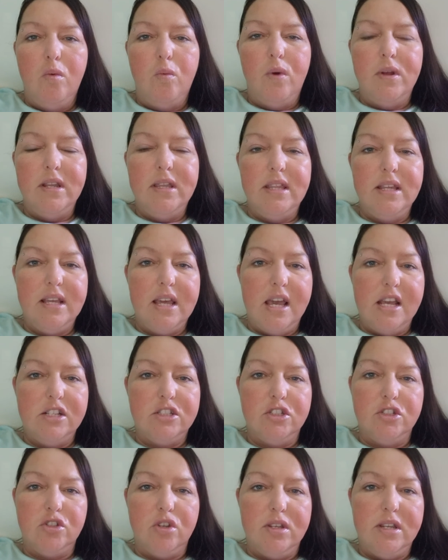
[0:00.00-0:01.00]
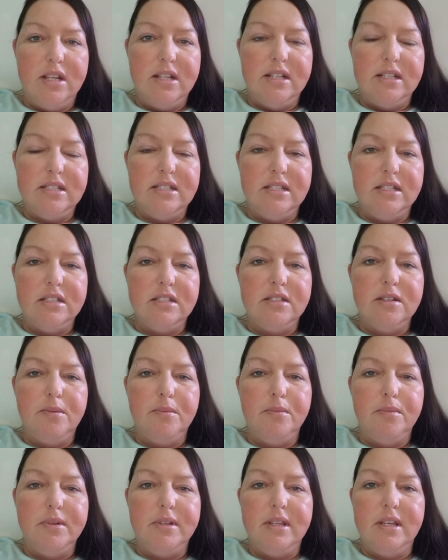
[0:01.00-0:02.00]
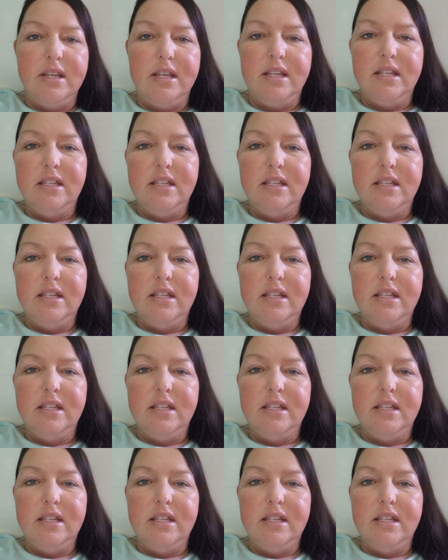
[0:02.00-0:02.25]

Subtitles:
One of the guys has already seen somebody